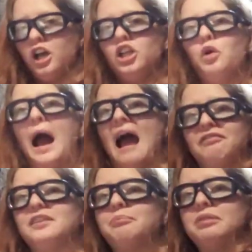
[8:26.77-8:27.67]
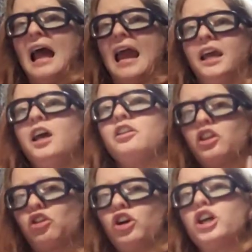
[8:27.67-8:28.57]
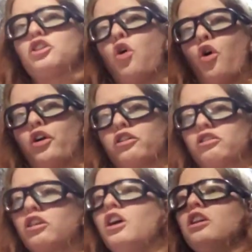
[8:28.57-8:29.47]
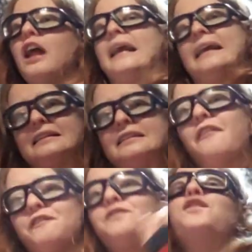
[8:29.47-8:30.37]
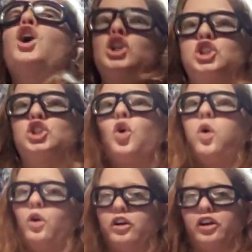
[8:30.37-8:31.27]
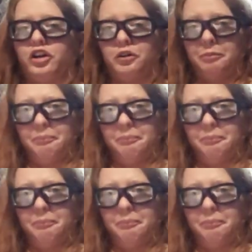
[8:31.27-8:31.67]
You have to play the third quarter like it's the first quarter.